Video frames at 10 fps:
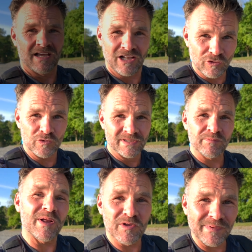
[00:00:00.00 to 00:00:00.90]
Hello and
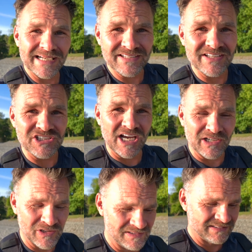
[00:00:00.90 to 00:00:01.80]
welcome back to the
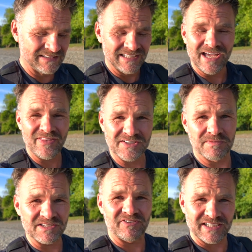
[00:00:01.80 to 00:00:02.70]
channel. In this
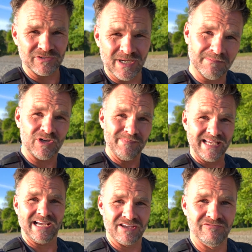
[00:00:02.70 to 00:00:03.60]
week's video I'm going to
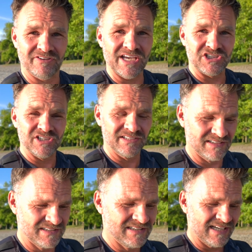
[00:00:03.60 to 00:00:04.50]
make a confession,
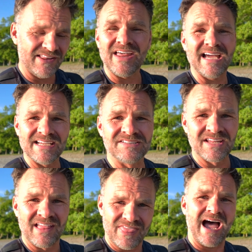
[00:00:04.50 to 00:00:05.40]
and that is
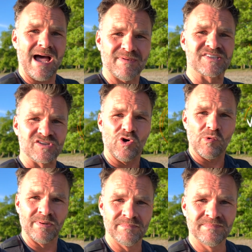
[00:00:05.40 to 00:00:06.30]
that I'm a
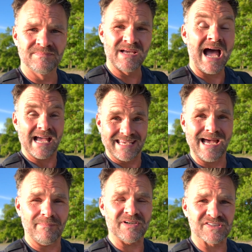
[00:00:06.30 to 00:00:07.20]
snob. A
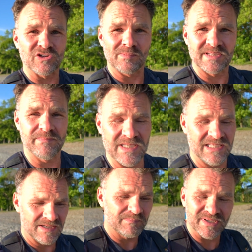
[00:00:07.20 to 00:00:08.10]
camera snob to be
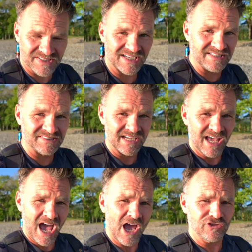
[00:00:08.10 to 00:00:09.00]
precise,
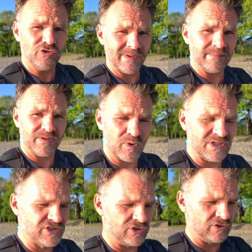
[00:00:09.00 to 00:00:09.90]
and you might be
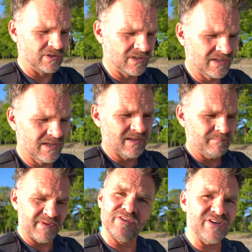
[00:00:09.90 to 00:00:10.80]
one too.
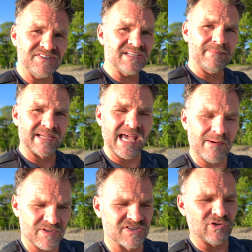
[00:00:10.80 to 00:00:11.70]
But the reason I'm a
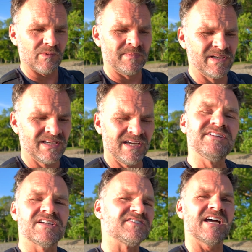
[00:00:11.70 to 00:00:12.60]
camera snob
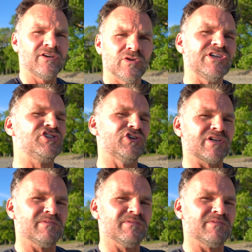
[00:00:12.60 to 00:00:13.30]
is because I only shoot